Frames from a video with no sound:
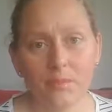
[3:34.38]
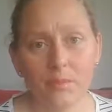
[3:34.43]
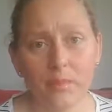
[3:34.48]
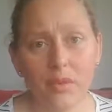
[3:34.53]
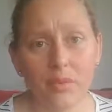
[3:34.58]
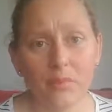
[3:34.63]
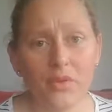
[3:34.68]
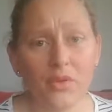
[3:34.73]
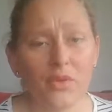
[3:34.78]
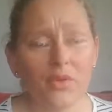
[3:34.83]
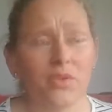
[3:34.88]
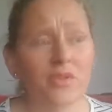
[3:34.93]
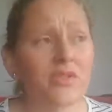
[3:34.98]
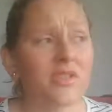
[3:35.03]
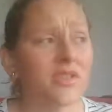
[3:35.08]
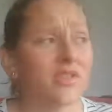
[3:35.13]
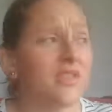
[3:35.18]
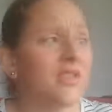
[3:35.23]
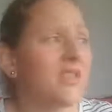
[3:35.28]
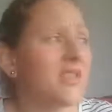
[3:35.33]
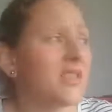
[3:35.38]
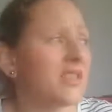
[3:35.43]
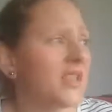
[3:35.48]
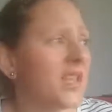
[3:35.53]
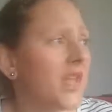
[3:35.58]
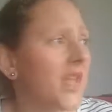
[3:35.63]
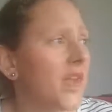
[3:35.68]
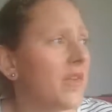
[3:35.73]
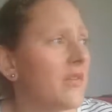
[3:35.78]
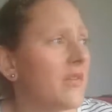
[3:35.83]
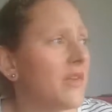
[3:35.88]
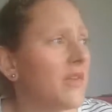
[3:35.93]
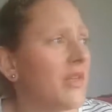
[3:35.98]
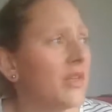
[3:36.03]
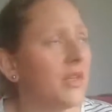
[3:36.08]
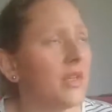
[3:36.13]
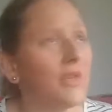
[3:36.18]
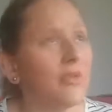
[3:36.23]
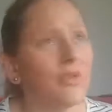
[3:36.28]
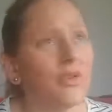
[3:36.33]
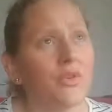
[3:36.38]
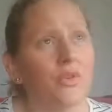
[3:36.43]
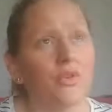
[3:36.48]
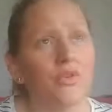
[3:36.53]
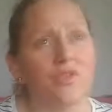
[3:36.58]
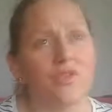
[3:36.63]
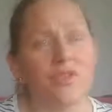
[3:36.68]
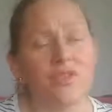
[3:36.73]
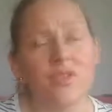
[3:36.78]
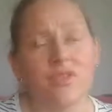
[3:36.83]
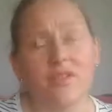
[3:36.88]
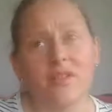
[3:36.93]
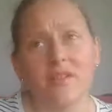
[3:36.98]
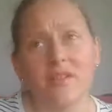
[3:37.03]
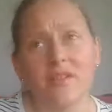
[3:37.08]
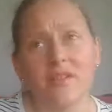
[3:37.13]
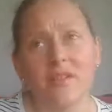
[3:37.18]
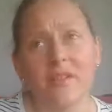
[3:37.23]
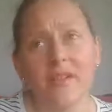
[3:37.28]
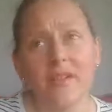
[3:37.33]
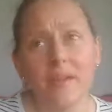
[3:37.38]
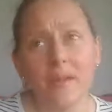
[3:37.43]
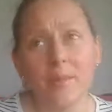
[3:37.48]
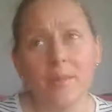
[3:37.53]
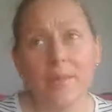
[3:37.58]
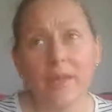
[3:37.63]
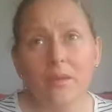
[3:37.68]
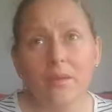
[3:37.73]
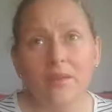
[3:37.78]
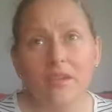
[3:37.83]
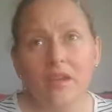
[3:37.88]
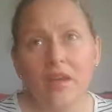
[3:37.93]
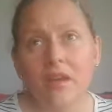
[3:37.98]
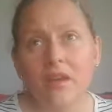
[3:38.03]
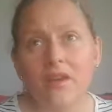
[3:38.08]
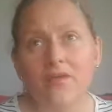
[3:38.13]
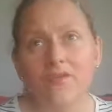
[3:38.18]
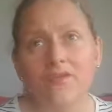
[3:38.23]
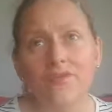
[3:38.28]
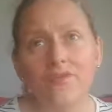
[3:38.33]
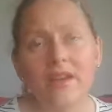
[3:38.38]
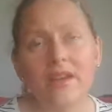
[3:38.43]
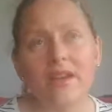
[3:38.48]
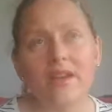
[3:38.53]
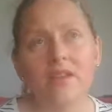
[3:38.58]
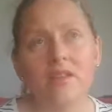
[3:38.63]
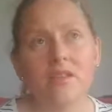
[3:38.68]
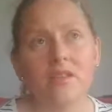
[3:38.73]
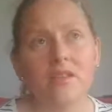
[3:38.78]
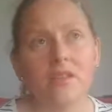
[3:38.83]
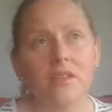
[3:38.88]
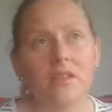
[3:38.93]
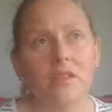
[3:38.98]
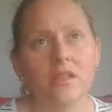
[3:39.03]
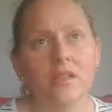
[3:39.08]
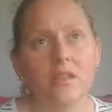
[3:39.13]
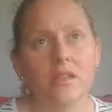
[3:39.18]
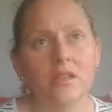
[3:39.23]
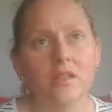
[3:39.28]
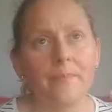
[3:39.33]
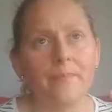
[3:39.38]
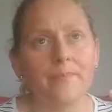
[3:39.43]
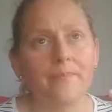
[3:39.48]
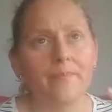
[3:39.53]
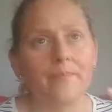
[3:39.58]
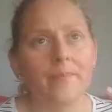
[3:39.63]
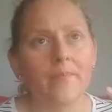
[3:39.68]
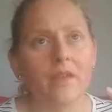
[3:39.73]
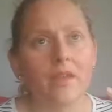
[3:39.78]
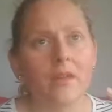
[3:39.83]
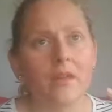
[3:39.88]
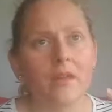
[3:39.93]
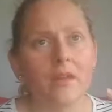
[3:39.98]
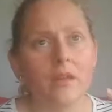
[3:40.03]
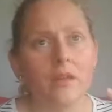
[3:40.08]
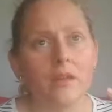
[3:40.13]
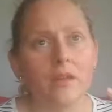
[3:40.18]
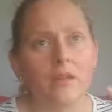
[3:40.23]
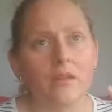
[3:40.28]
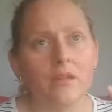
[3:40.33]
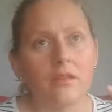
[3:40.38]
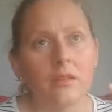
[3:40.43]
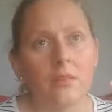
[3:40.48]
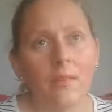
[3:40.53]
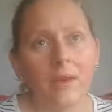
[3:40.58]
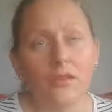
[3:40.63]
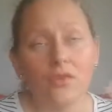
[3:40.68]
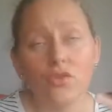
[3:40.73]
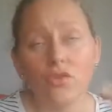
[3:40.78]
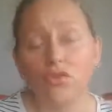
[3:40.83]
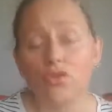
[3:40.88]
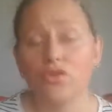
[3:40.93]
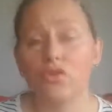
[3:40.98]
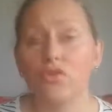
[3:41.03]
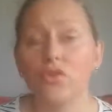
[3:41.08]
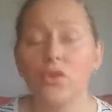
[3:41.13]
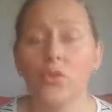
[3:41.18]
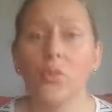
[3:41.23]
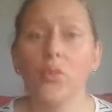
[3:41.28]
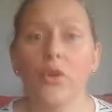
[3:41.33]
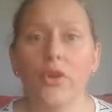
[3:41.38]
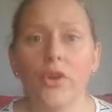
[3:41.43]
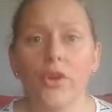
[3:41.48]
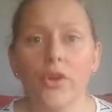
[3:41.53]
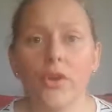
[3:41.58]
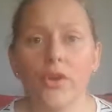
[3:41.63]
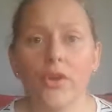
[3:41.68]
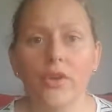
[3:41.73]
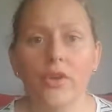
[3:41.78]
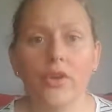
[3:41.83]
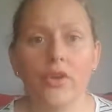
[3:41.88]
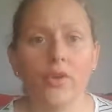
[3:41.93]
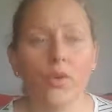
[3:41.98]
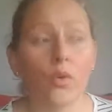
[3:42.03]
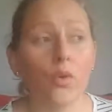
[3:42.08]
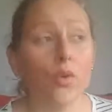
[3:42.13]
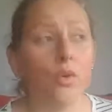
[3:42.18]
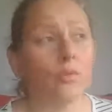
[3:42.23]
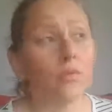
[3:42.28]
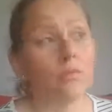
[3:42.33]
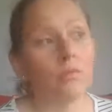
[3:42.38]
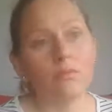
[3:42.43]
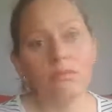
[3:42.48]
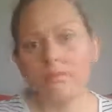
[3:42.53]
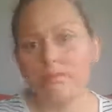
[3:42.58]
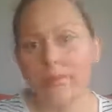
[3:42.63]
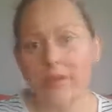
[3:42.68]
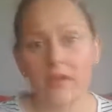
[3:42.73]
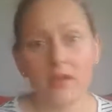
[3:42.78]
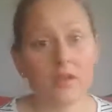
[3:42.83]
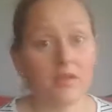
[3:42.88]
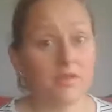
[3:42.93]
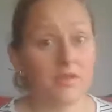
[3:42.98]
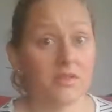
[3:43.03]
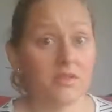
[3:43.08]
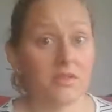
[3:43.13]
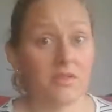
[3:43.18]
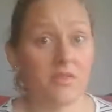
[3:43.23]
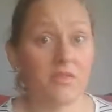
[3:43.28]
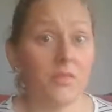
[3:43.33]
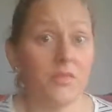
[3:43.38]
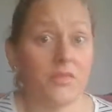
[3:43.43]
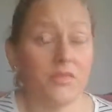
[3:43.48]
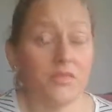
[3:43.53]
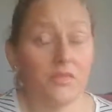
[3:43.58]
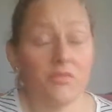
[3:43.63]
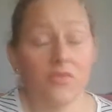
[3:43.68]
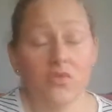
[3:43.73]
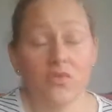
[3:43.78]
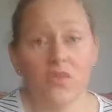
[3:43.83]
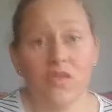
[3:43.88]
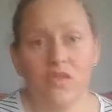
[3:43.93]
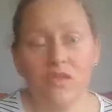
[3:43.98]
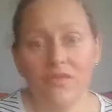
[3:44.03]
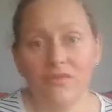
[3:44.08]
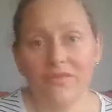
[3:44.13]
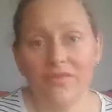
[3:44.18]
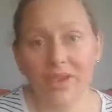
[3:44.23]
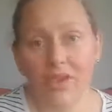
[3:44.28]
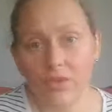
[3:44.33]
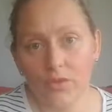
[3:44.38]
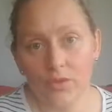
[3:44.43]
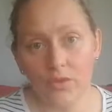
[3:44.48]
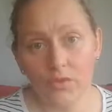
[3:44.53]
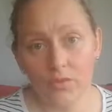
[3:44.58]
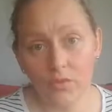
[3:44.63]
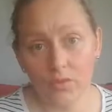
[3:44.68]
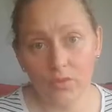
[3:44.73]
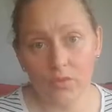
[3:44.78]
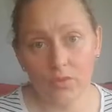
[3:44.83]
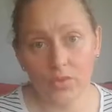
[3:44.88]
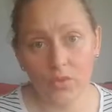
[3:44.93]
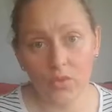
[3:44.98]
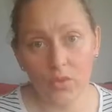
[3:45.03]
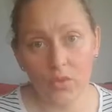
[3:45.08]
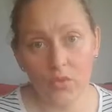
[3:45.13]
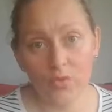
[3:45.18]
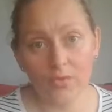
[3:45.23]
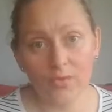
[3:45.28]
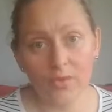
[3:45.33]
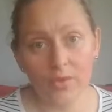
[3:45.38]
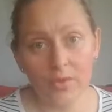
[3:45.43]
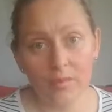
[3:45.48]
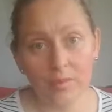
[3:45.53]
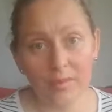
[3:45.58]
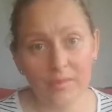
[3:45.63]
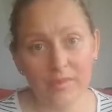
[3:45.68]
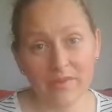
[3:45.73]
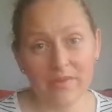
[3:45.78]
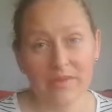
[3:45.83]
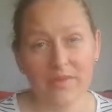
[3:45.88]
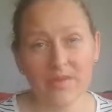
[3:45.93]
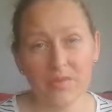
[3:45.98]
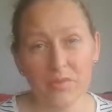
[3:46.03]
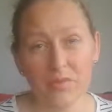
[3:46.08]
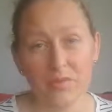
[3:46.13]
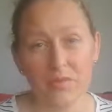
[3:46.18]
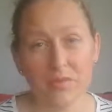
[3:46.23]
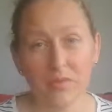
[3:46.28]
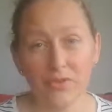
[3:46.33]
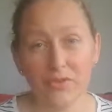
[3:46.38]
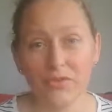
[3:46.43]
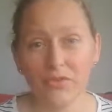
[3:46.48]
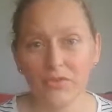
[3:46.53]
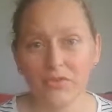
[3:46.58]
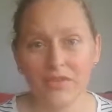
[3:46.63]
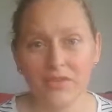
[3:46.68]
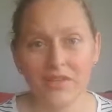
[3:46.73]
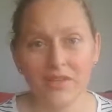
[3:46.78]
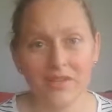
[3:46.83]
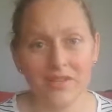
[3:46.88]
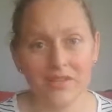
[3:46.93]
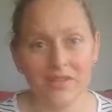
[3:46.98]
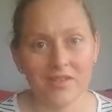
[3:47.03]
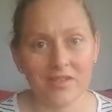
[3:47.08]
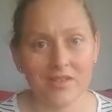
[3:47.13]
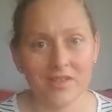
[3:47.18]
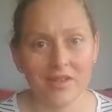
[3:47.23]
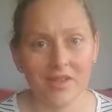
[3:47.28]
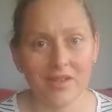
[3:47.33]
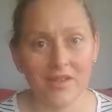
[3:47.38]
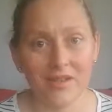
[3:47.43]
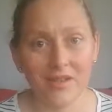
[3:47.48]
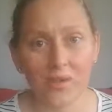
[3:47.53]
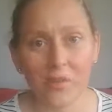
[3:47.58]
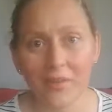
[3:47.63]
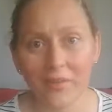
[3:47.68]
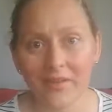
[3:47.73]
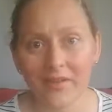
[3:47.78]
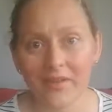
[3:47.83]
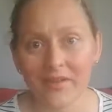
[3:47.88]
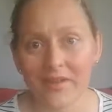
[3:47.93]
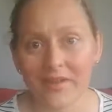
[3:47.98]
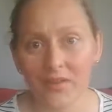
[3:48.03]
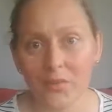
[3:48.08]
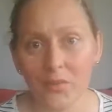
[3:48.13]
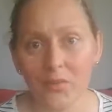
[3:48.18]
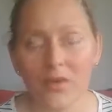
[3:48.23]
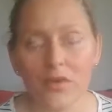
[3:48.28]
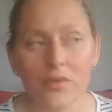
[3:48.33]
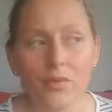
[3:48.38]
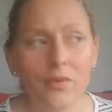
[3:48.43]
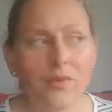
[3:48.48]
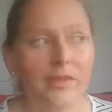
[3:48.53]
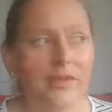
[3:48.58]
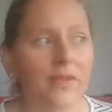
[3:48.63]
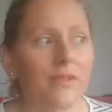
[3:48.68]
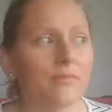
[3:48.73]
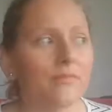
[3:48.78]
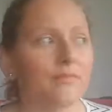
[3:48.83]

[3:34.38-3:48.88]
because it is scary, because maybe they are afraid they might not do the work, or perhaps some of them don't see the value in what I offer, but these are probably not the ladies I can help and I can work with.